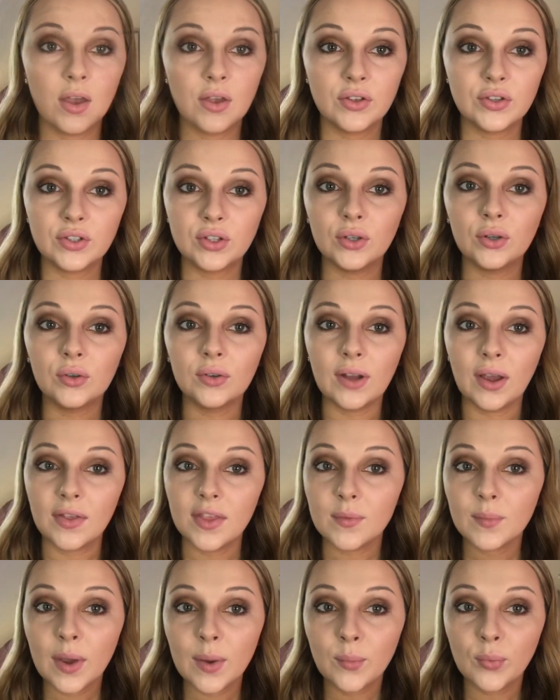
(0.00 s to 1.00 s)
So now
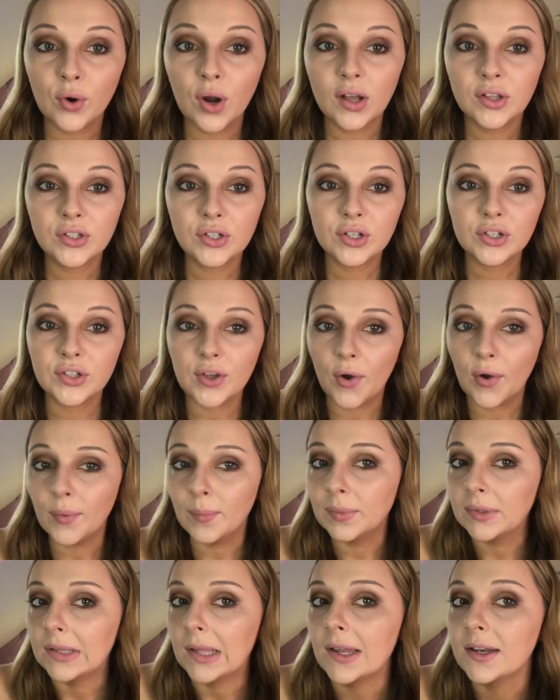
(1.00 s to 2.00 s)
that my bronzer is all
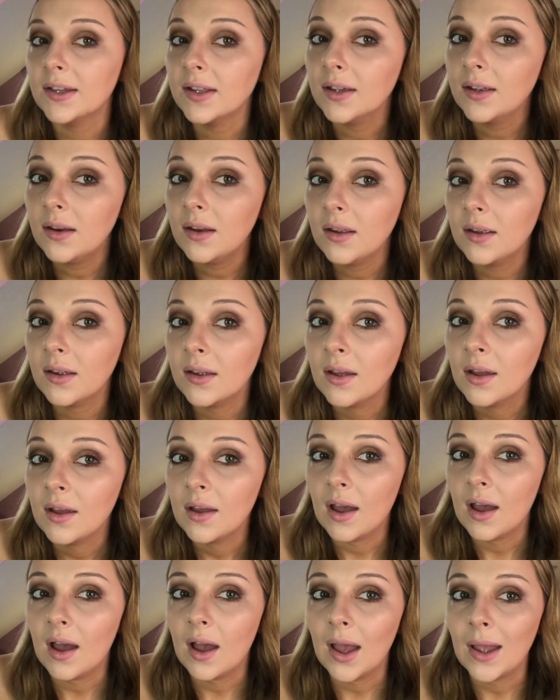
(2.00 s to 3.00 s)
blended,
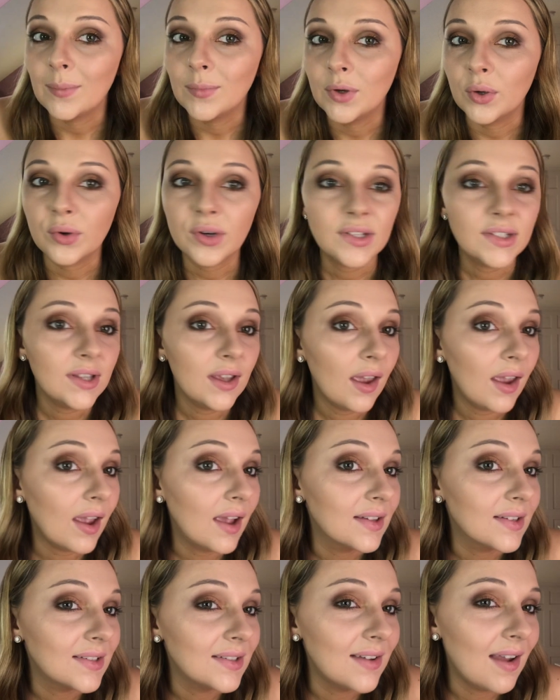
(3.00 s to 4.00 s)
I'm noticing
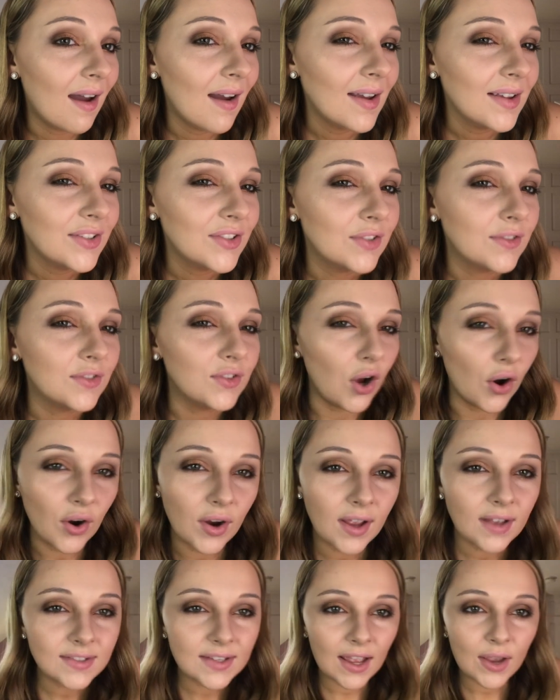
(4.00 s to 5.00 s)
it's not as
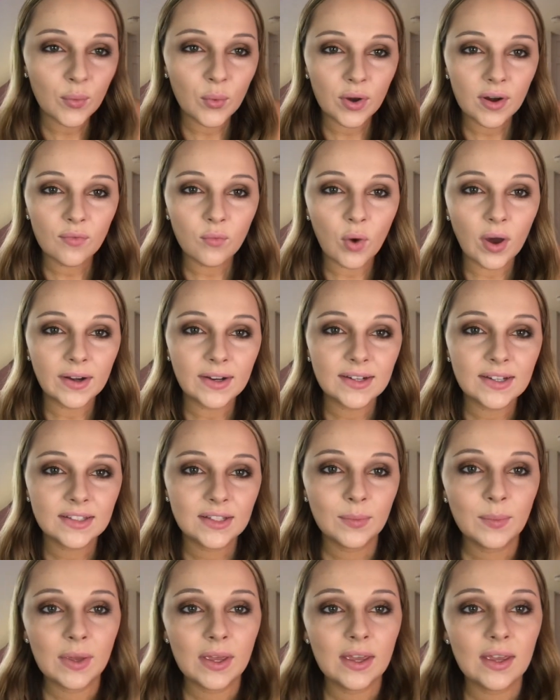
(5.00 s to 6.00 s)
dark as I would have wanted it
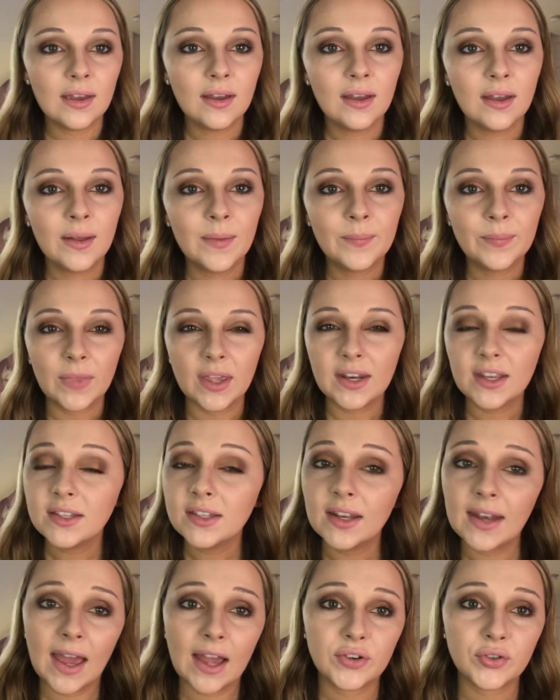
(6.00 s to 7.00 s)
to be. It is a
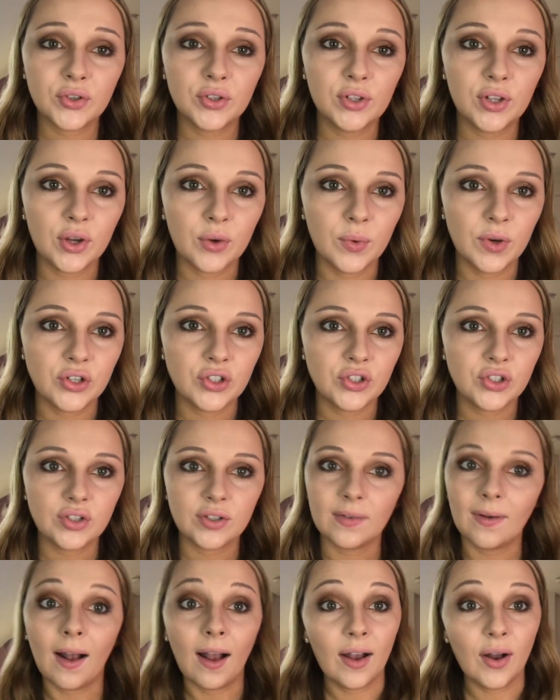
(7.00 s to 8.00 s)
natural look, which
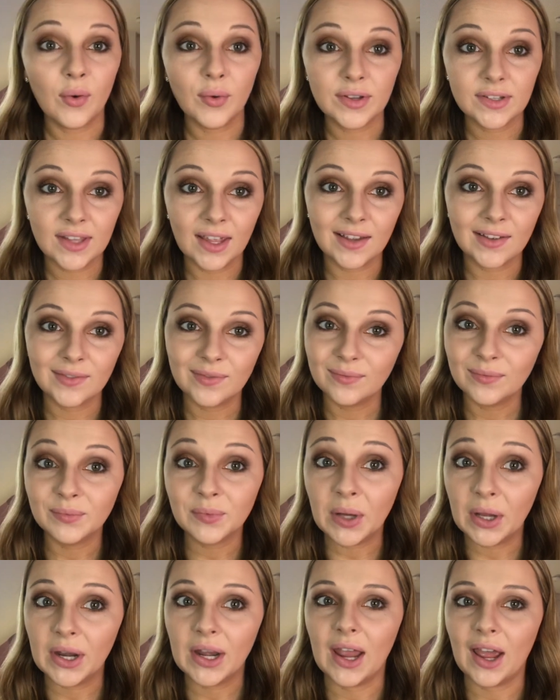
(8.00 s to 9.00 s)
I always like
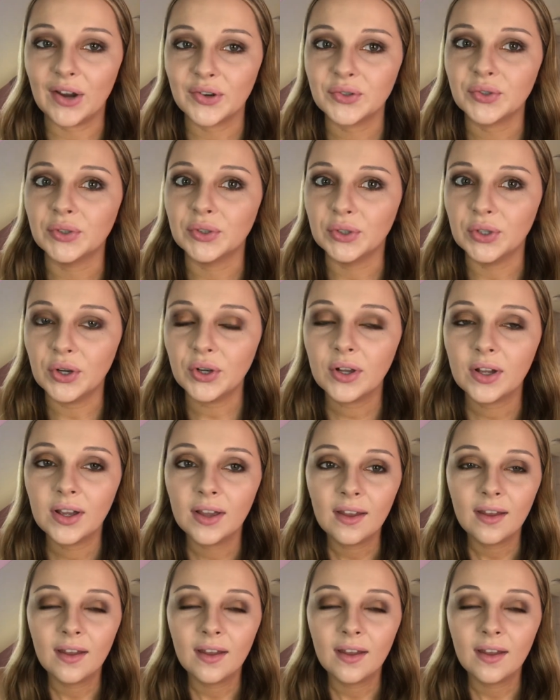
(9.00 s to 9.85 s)
a natural look,